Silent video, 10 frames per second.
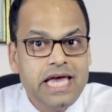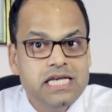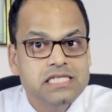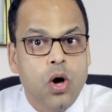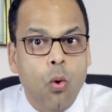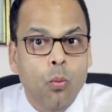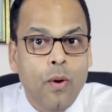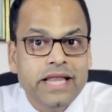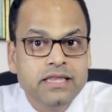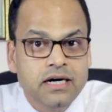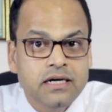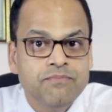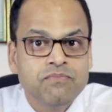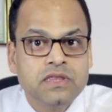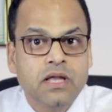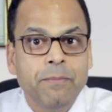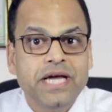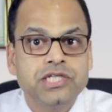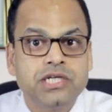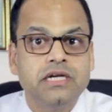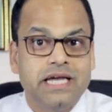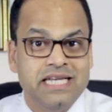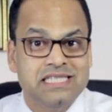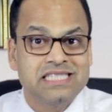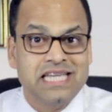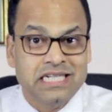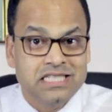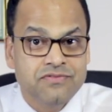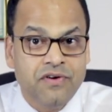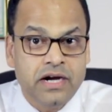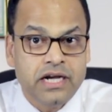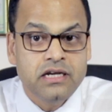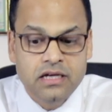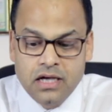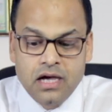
is whether the patient is satisfied,